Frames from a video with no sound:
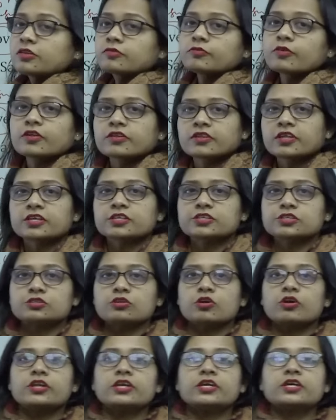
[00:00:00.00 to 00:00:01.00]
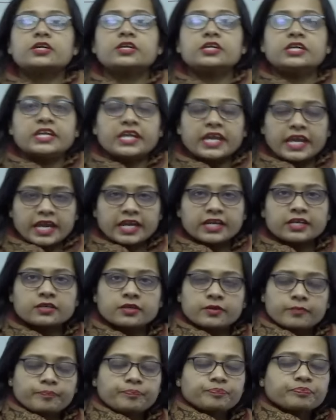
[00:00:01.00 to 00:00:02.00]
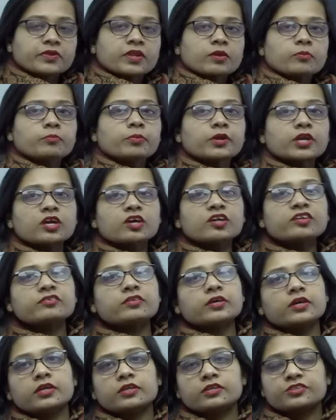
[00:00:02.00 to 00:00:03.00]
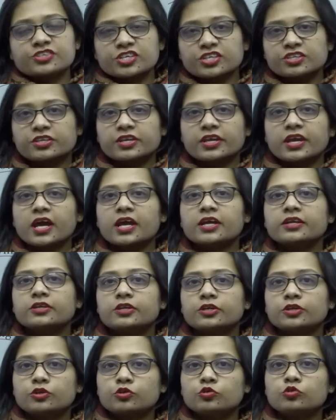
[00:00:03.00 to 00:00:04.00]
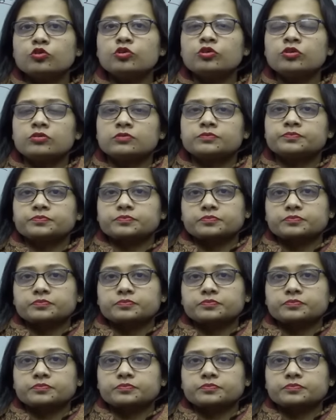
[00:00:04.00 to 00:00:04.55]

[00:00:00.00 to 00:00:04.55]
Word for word: This was the historic date because Chandrayaan 2